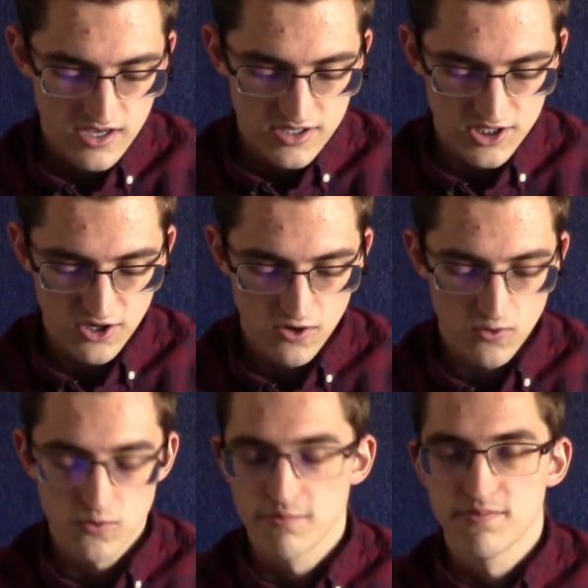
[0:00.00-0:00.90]

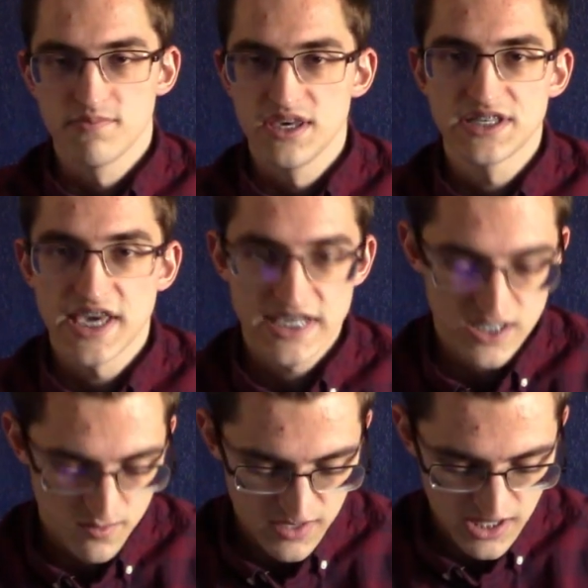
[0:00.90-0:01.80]
So he takes
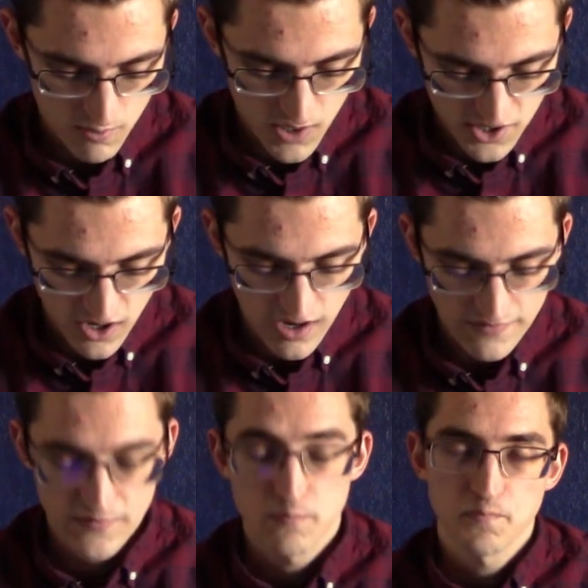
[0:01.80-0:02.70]
them, and they run
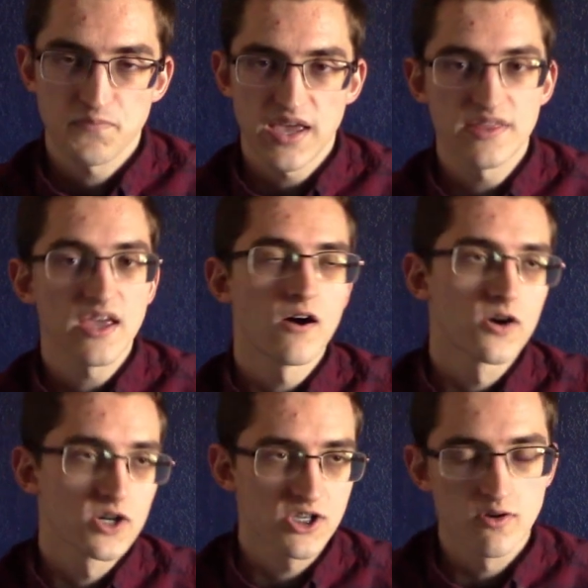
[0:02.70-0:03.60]
off, and they
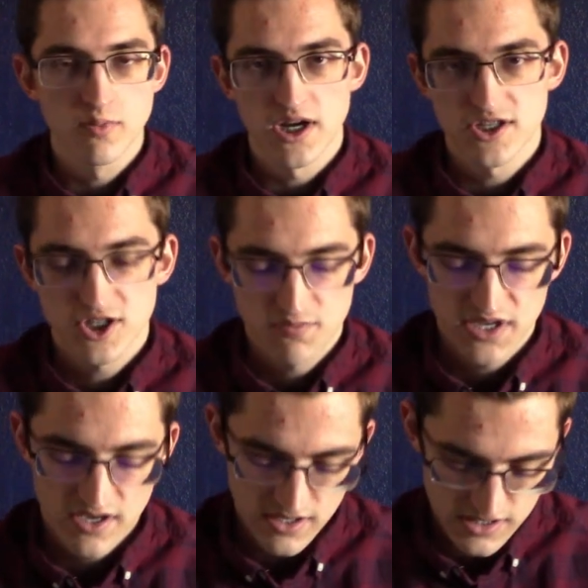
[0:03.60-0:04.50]
argue a bunch
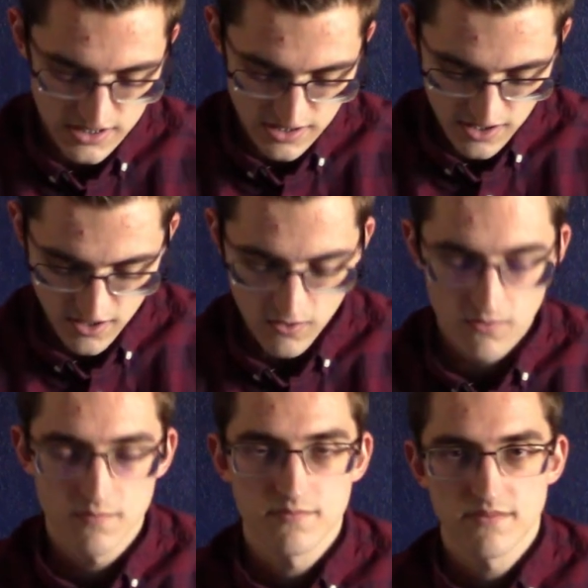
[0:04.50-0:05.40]
because, you
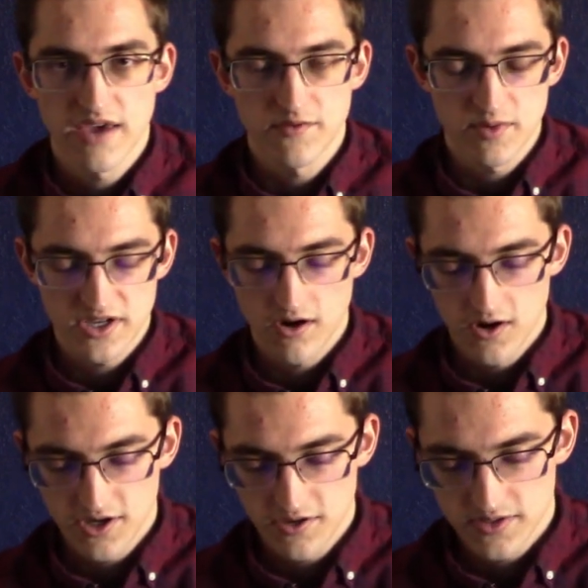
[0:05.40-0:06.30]
know, everybody
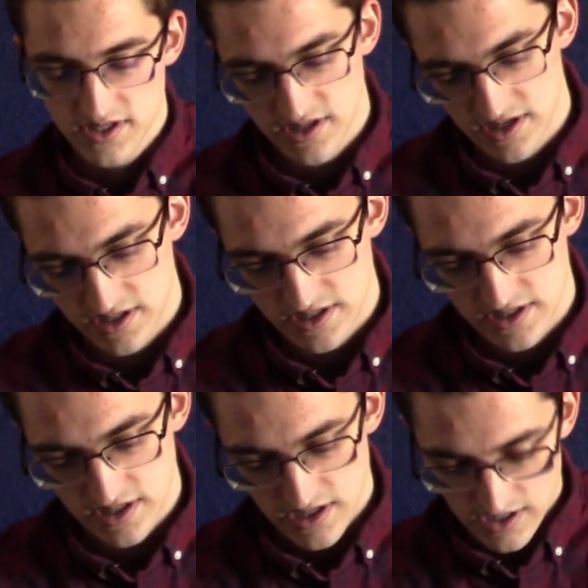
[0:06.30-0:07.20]
argues in
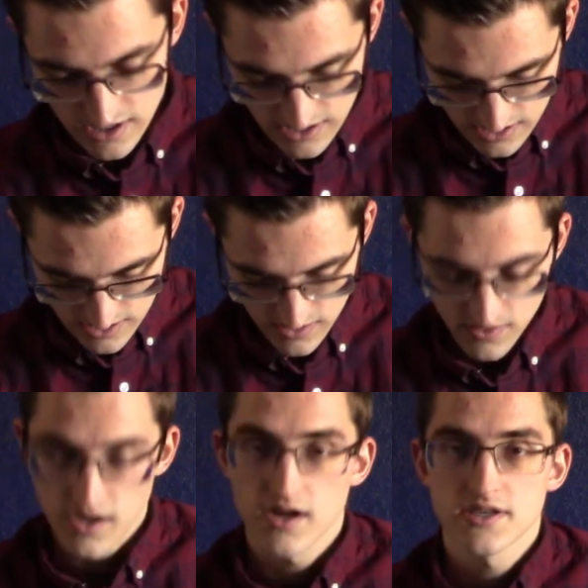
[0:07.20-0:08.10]
this. Oh
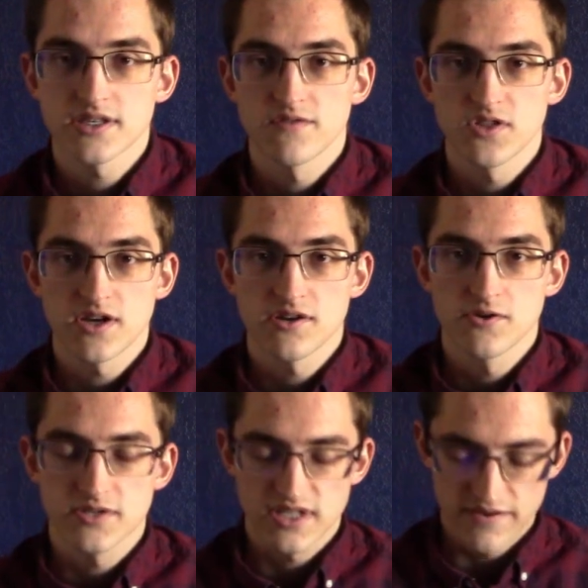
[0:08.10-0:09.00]
god, I still have a lot of
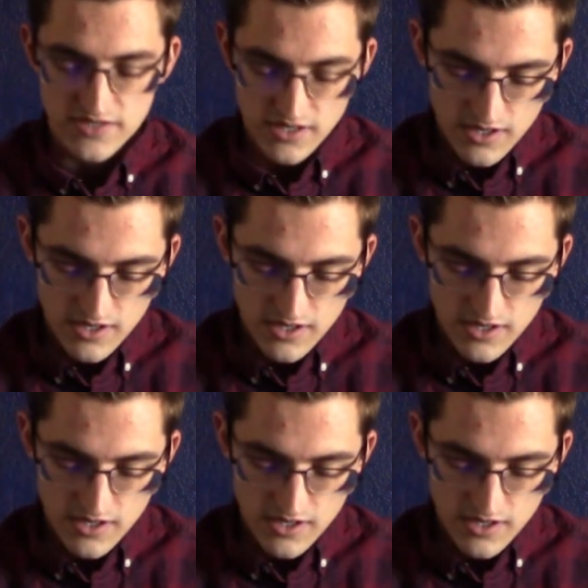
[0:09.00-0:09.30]
notes left.